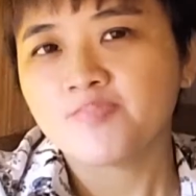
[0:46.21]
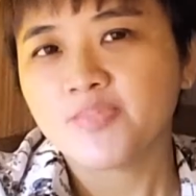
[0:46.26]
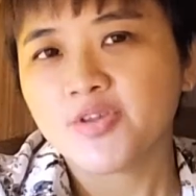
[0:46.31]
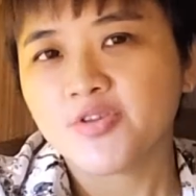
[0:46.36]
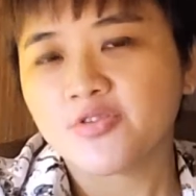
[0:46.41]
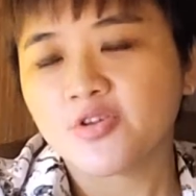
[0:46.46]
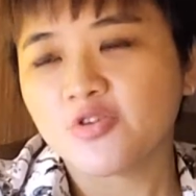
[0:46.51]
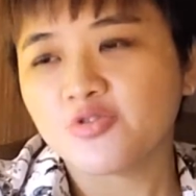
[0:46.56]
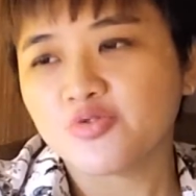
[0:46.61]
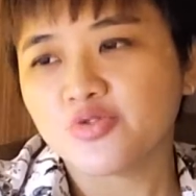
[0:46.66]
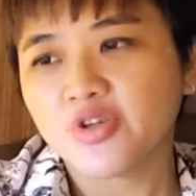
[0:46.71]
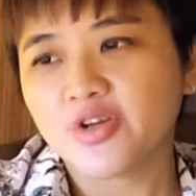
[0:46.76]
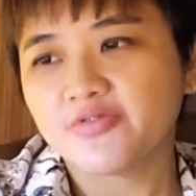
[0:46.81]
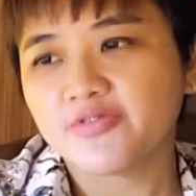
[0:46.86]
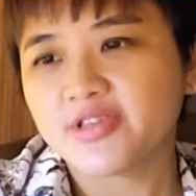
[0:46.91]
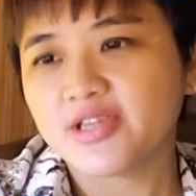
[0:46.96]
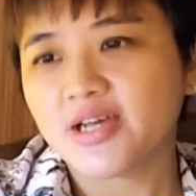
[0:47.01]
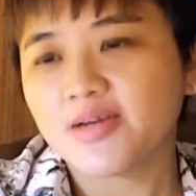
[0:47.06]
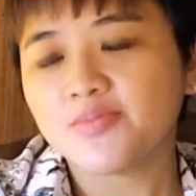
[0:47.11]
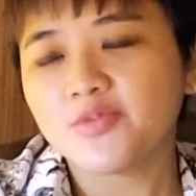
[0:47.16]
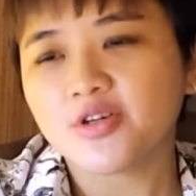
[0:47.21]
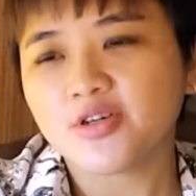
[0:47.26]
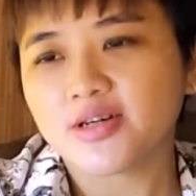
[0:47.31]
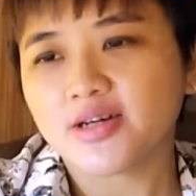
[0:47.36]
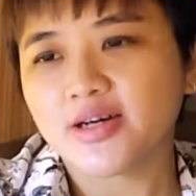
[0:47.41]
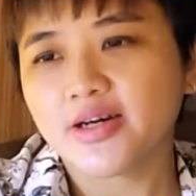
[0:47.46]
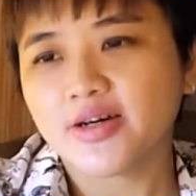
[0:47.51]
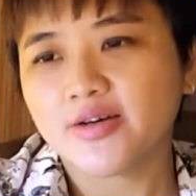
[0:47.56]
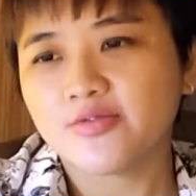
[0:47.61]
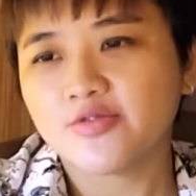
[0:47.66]
So you have a demo
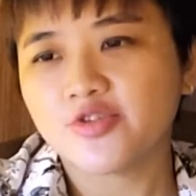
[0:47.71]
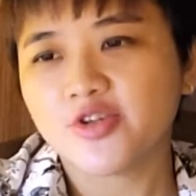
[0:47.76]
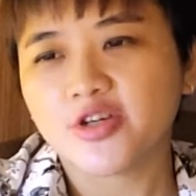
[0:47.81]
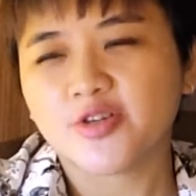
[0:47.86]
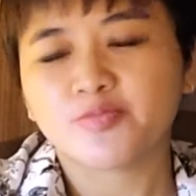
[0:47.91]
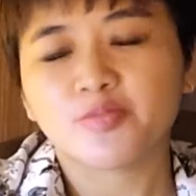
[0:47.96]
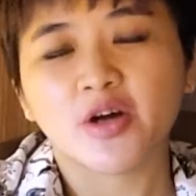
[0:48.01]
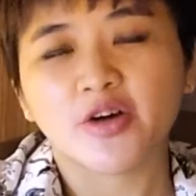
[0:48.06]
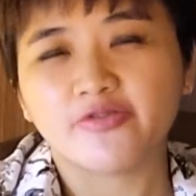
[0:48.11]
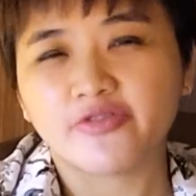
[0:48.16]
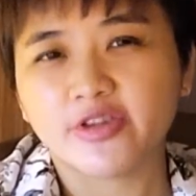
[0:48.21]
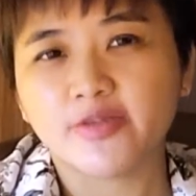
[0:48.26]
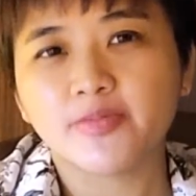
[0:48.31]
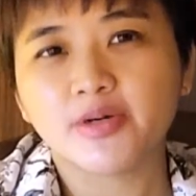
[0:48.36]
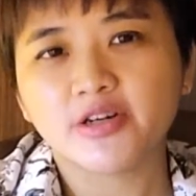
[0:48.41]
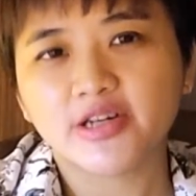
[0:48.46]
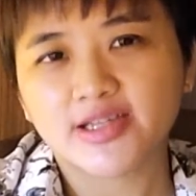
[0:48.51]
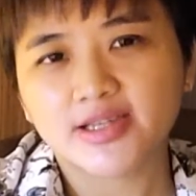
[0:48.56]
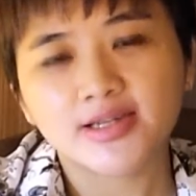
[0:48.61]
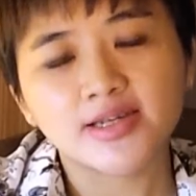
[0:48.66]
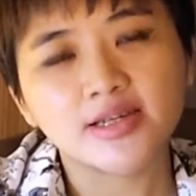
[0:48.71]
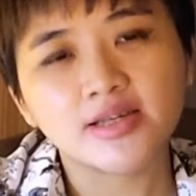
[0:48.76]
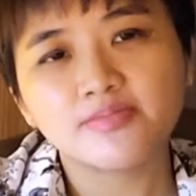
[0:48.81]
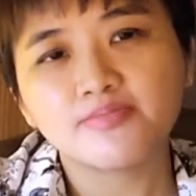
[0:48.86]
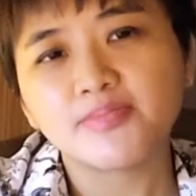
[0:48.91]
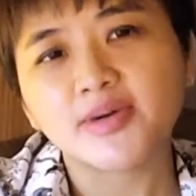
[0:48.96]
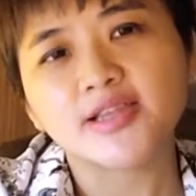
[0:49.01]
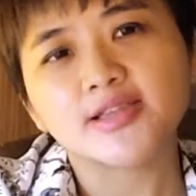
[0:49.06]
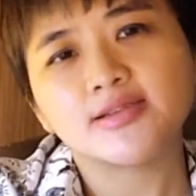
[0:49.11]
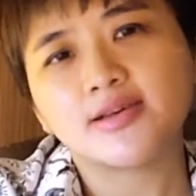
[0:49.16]
account, you're profitable at it,
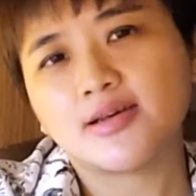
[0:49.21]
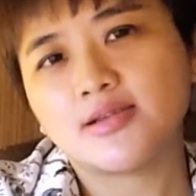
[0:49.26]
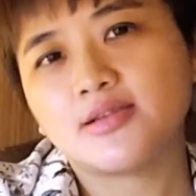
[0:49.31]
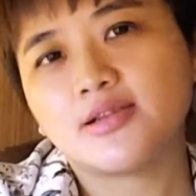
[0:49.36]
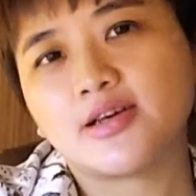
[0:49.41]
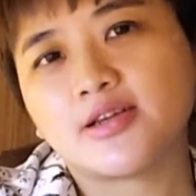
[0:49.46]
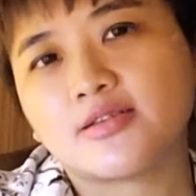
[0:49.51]
but then